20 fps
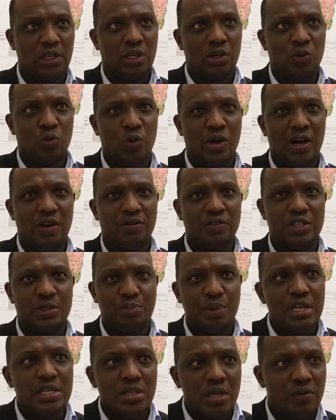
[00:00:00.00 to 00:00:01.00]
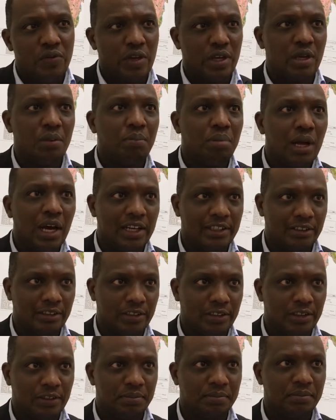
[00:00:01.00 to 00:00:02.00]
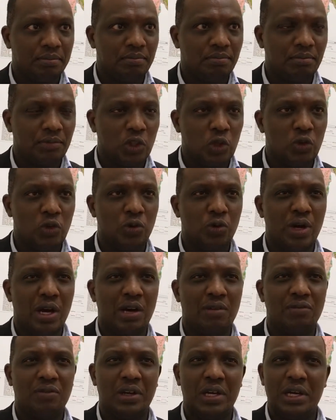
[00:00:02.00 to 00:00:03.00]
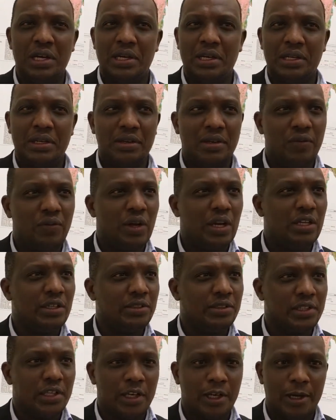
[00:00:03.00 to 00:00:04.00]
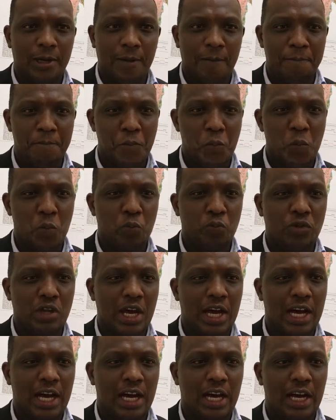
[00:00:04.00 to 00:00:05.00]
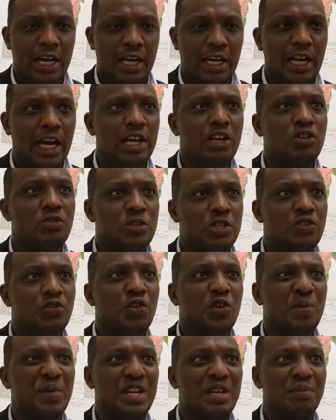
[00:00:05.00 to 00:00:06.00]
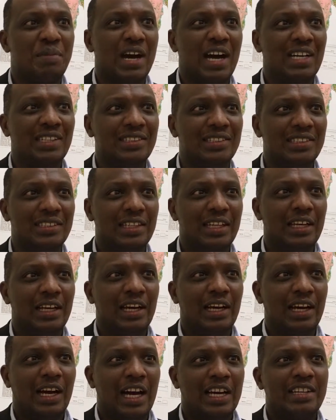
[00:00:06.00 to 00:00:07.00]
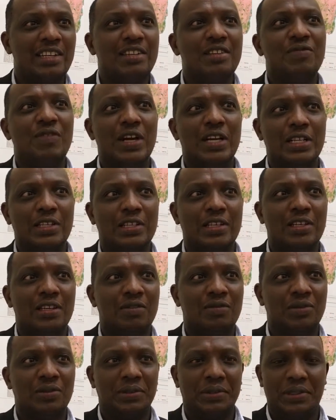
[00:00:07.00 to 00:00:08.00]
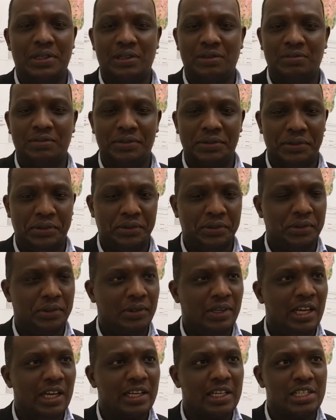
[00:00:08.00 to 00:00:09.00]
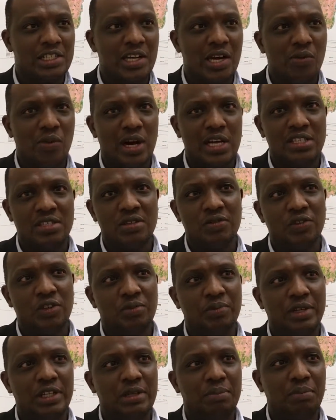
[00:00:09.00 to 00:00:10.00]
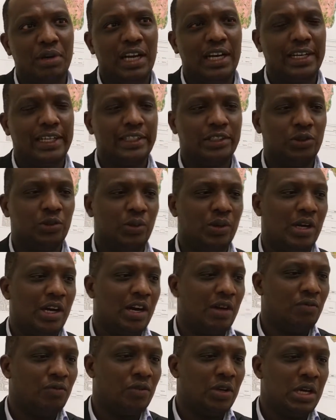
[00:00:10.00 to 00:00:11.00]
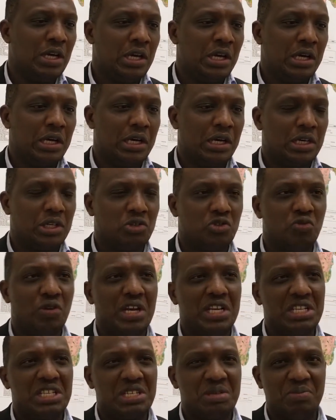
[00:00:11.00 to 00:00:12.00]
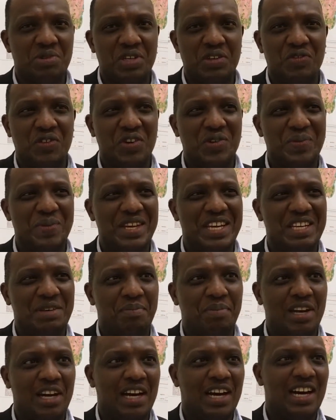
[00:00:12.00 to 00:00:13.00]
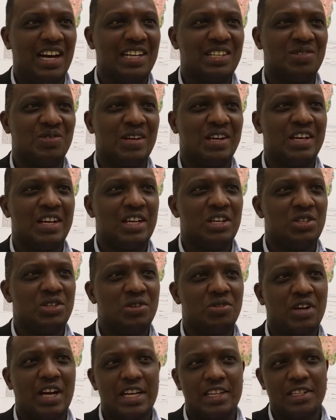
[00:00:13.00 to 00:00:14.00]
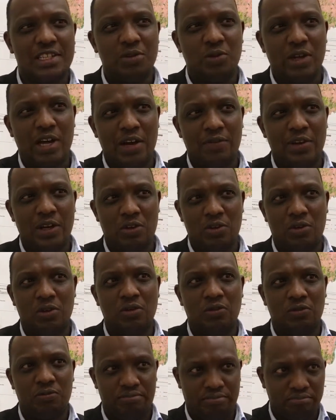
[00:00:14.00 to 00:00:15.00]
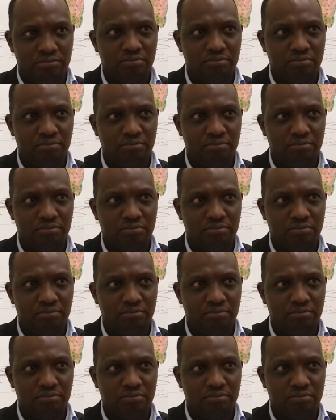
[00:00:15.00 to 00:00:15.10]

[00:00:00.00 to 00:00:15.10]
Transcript: We have specific plans. We have different land use development plans at a different level. We have, lake showers development plans. We have tourism development plans. So you can see we have a lot of,